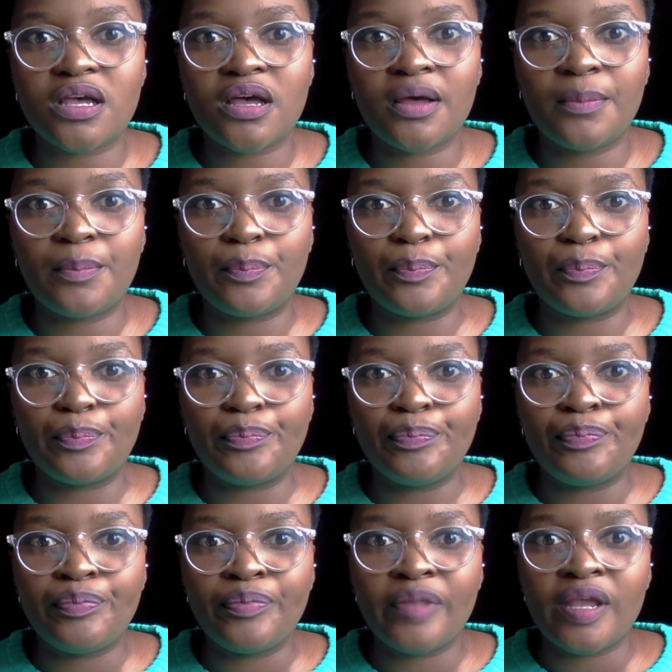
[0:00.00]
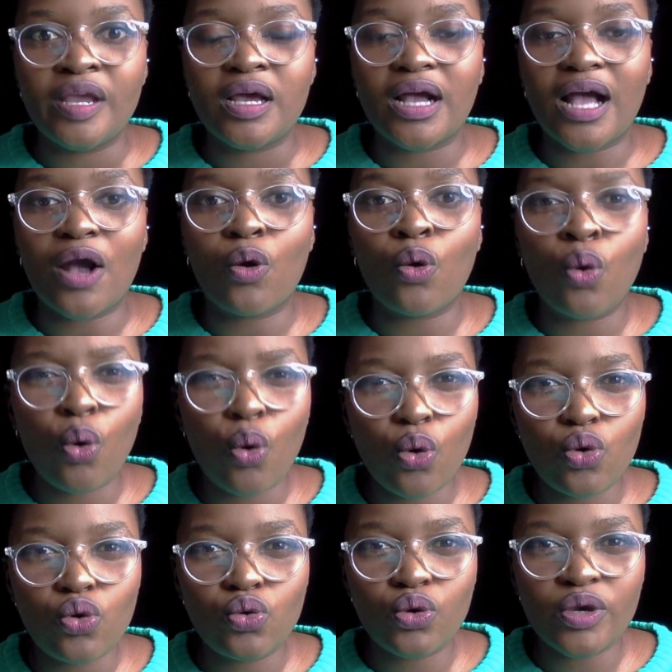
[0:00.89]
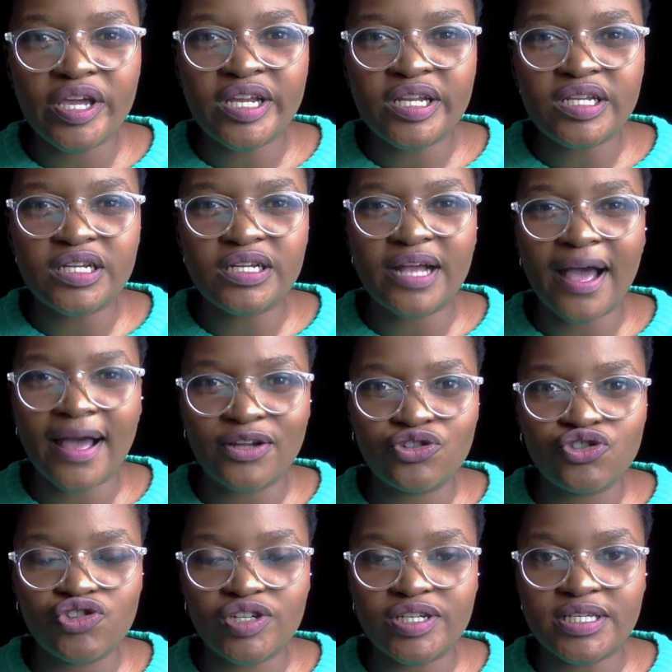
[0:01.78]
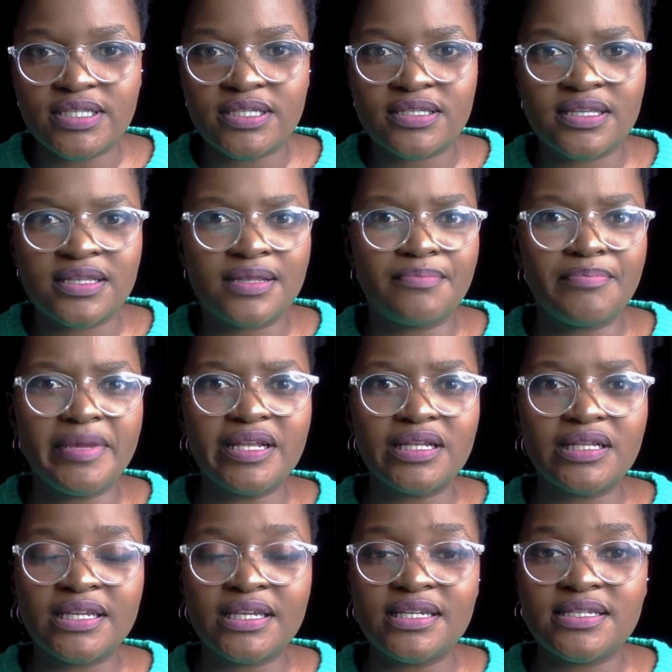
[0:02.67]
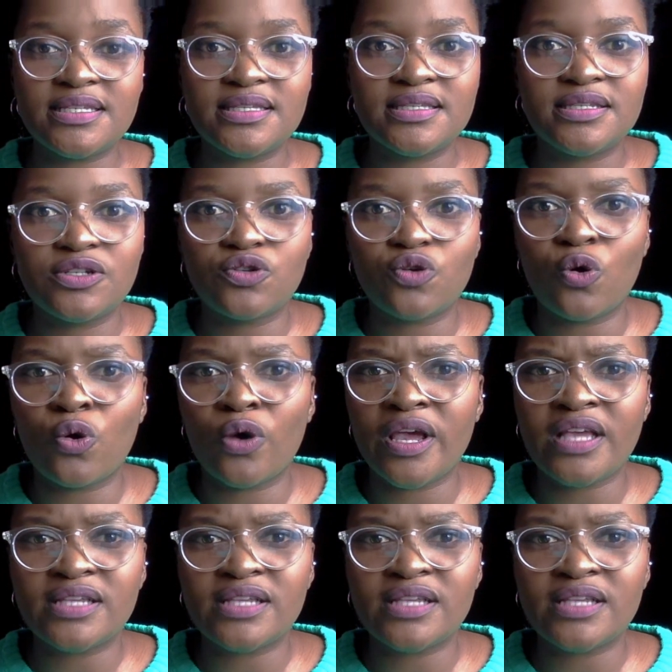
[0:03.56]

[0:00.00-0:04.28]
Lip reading: kakulu in countries in the Middle East or